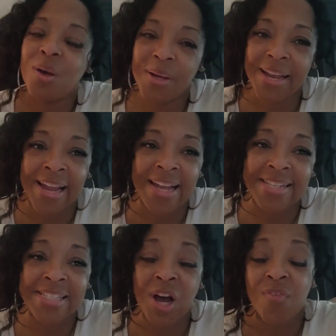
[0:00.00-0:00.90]
Okay, guys,
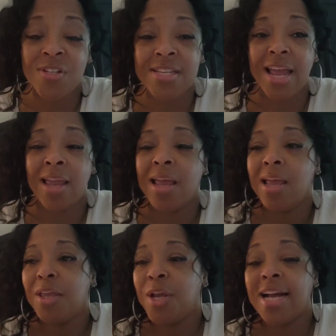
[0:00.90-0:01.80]
that's all for today.
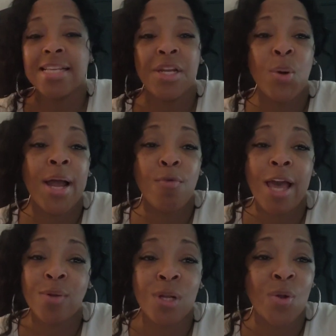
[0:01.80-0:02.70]
You guys, I know I
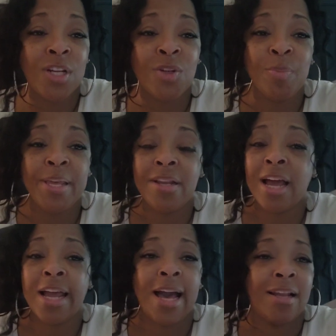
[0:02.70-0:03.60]
rattled on a little bit and
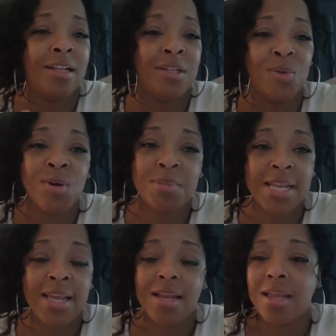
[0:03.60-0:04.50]
I got a little upset,